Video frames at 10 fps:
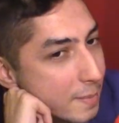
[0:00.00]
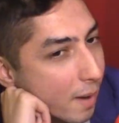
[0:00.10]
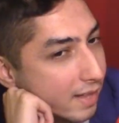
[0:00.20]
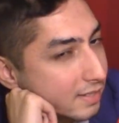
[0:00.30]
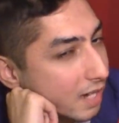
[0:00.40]

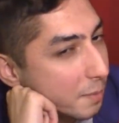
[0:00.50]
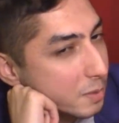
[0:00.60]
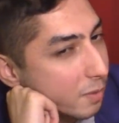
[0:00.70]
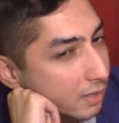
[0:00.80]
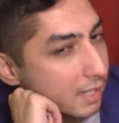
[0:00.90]
by the time
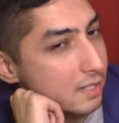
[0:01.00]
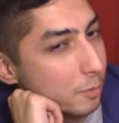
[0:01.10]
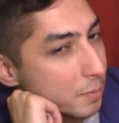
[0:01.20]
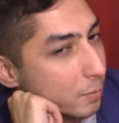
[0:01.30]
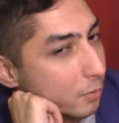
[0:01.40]
this podcast out,
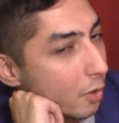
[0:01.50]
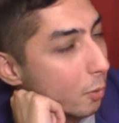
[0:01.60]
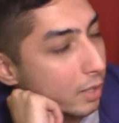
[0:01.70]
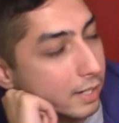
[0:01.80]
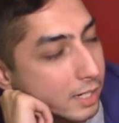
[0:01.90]
people will know
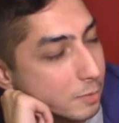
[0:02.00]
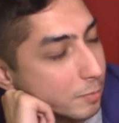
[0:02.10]
what it is.